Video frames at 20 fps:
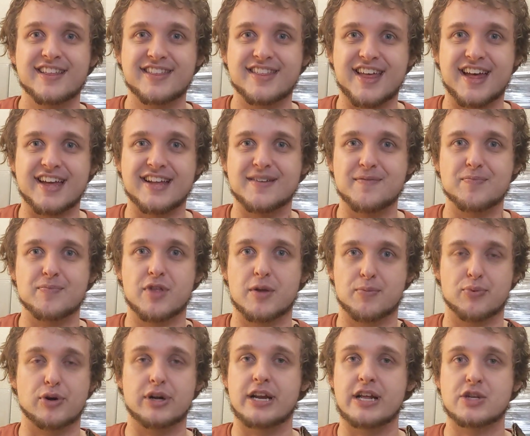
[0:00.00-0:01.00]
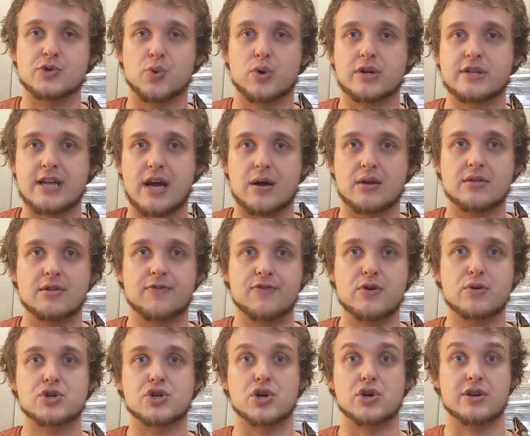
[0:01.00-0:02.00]
that the breedings worked out in the
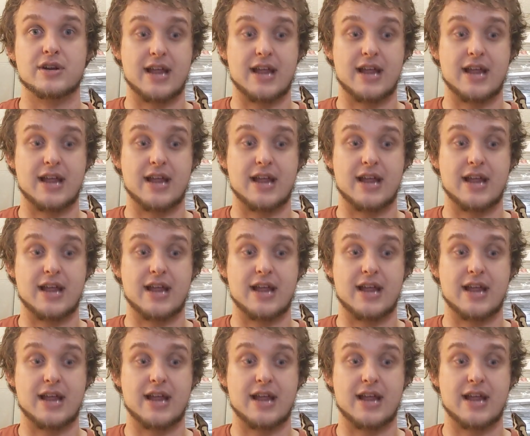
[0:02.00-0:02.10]
future.